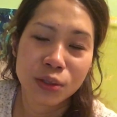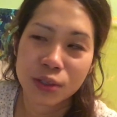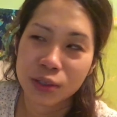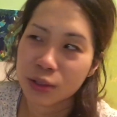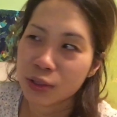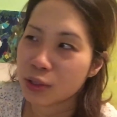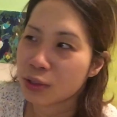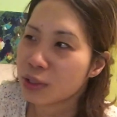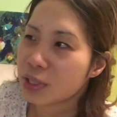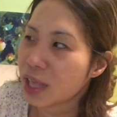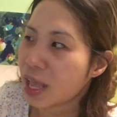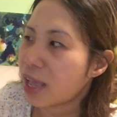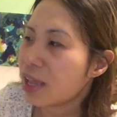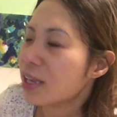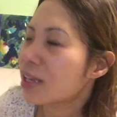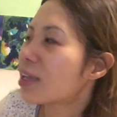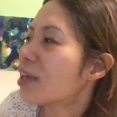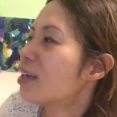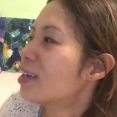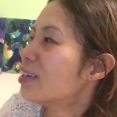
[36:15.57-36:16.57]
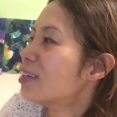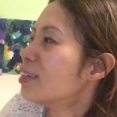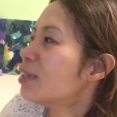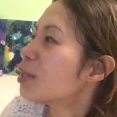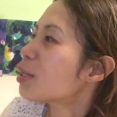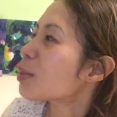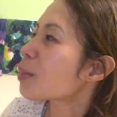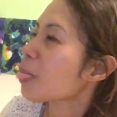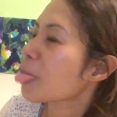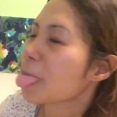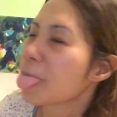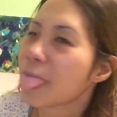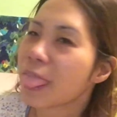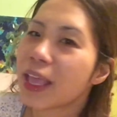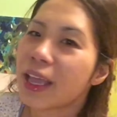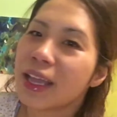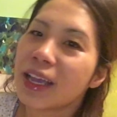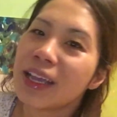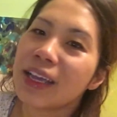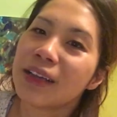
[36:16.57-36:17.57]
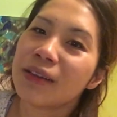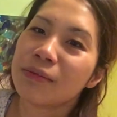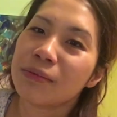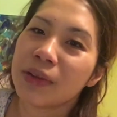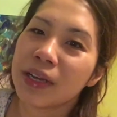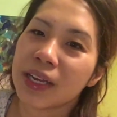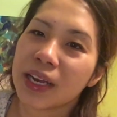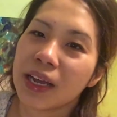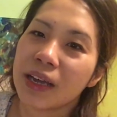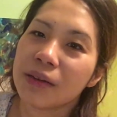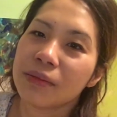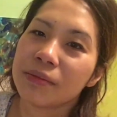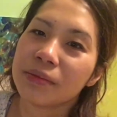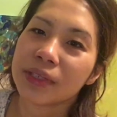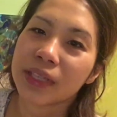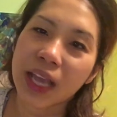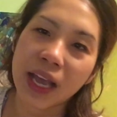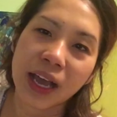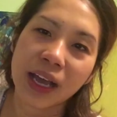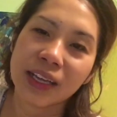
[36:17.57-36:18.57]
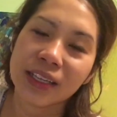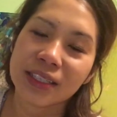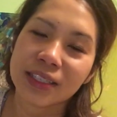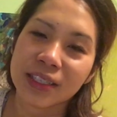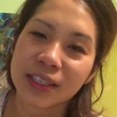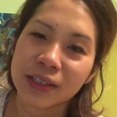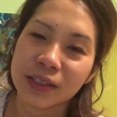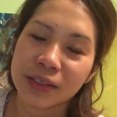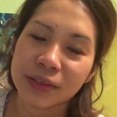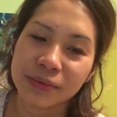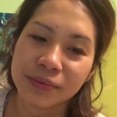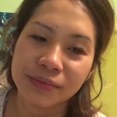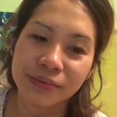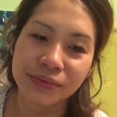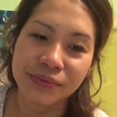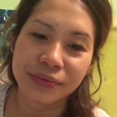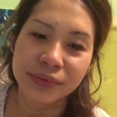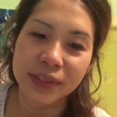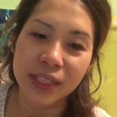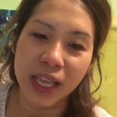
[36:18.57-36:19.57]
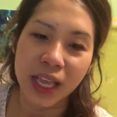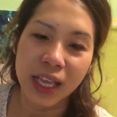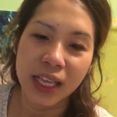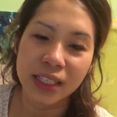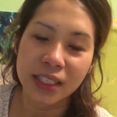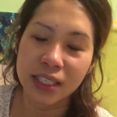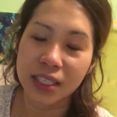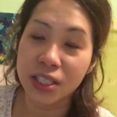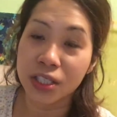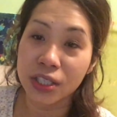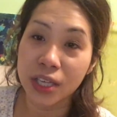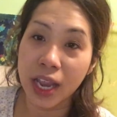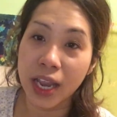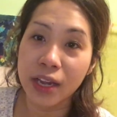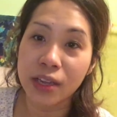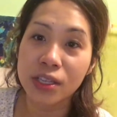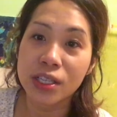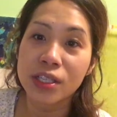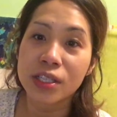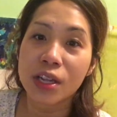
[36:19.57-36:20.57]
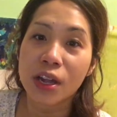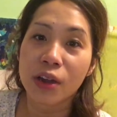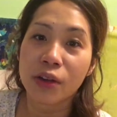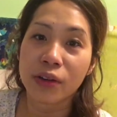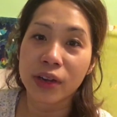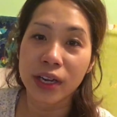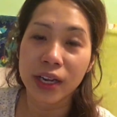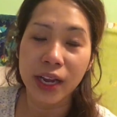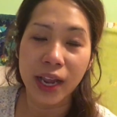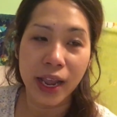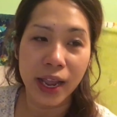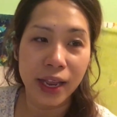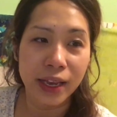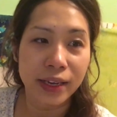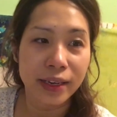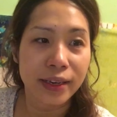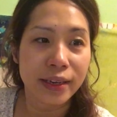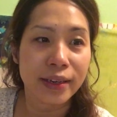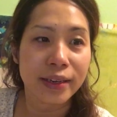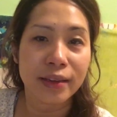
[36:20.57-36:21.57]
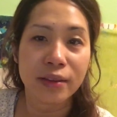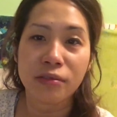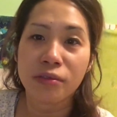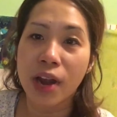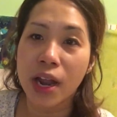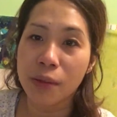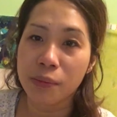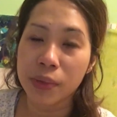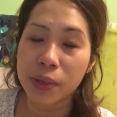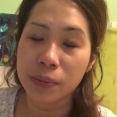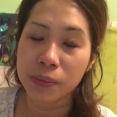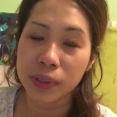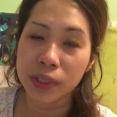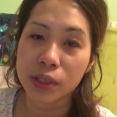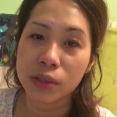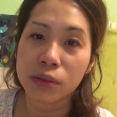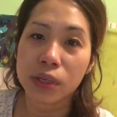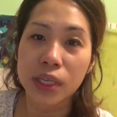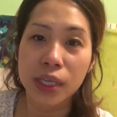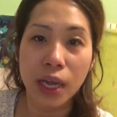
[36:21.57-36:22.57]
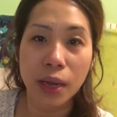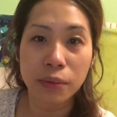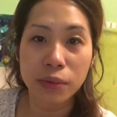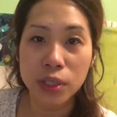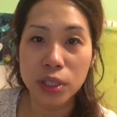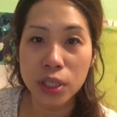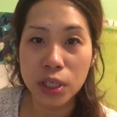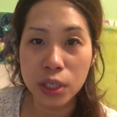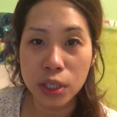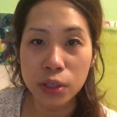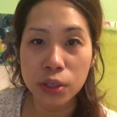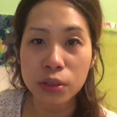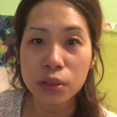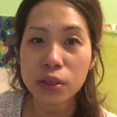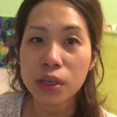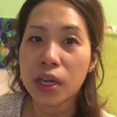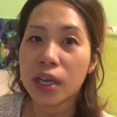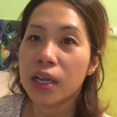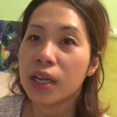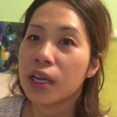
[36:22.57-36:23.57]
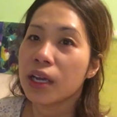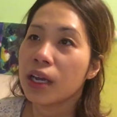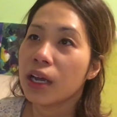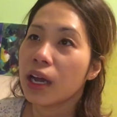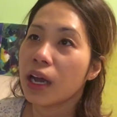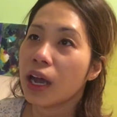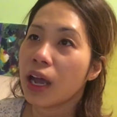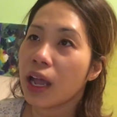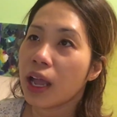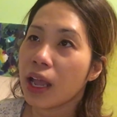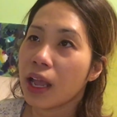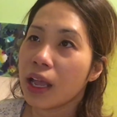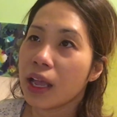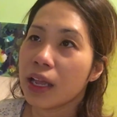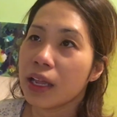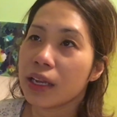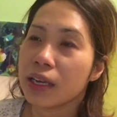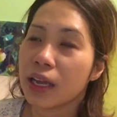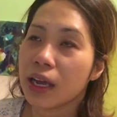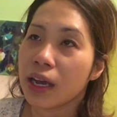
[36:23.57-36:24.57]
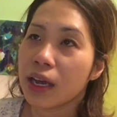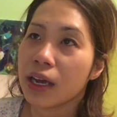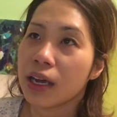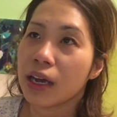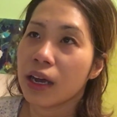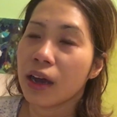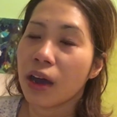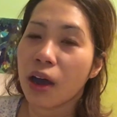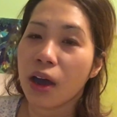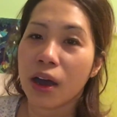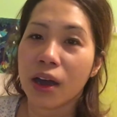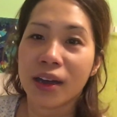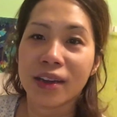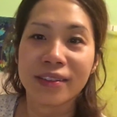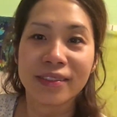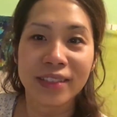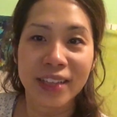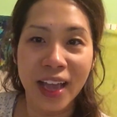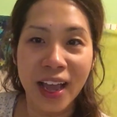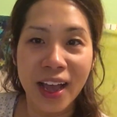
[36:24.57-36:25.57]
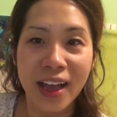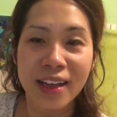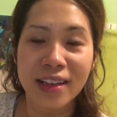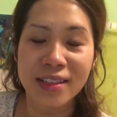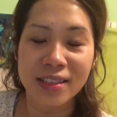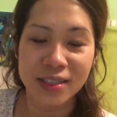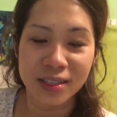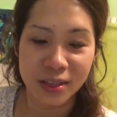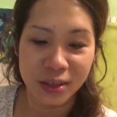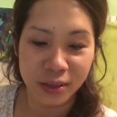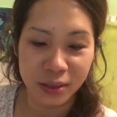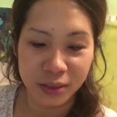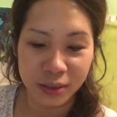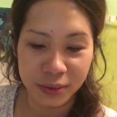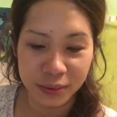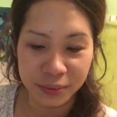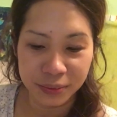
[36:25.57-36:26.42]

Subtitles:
do that. But yeah, so just share your story and the right people will come to you. And yeah, so